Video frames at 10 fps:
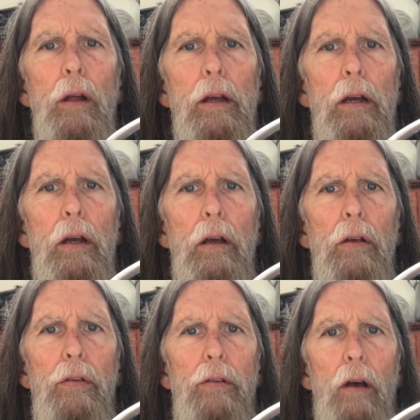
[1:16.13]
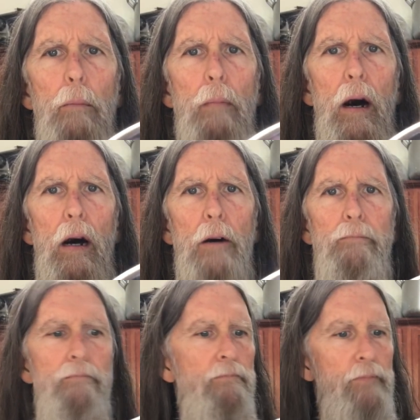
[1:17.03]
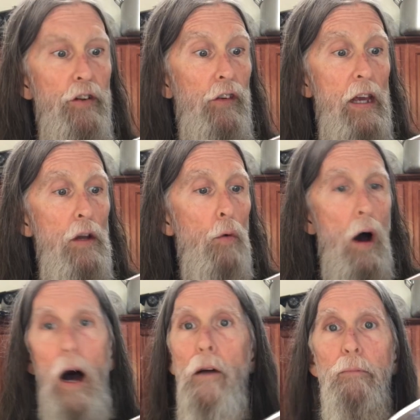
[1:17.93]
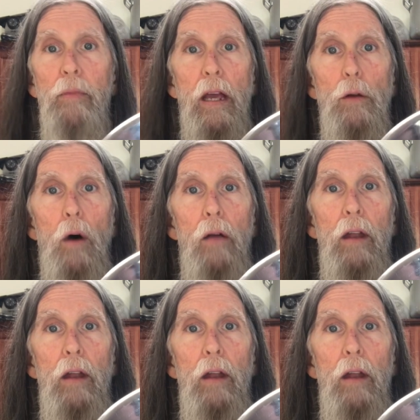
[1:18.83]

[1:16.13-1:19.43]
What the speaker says: is some just quinoa